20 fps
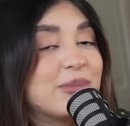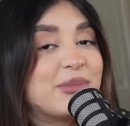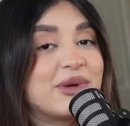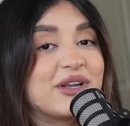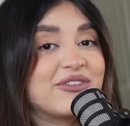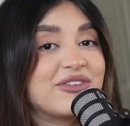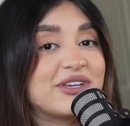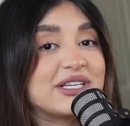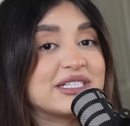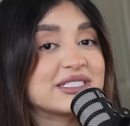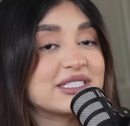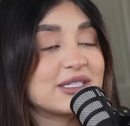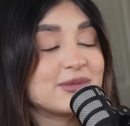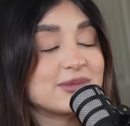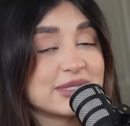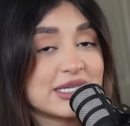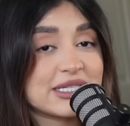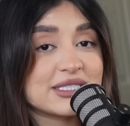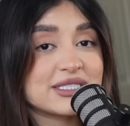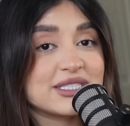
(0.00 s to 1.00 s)
But if he
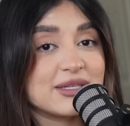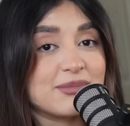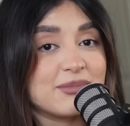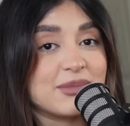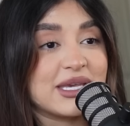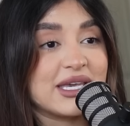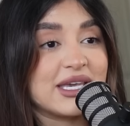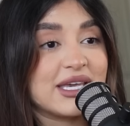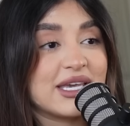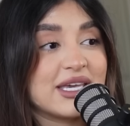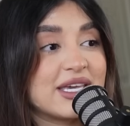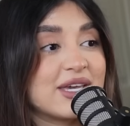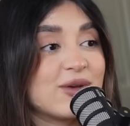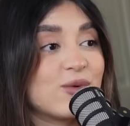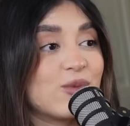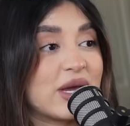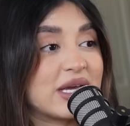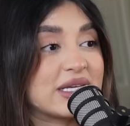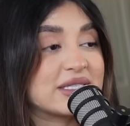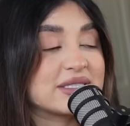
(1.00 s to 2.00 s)
sleeps next to me, he
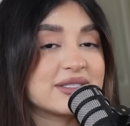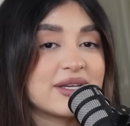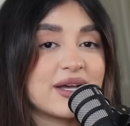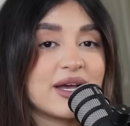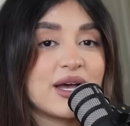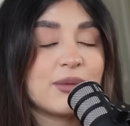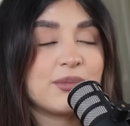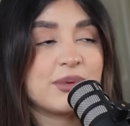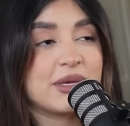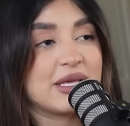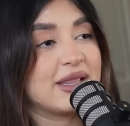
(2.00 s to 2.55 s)
wakes up,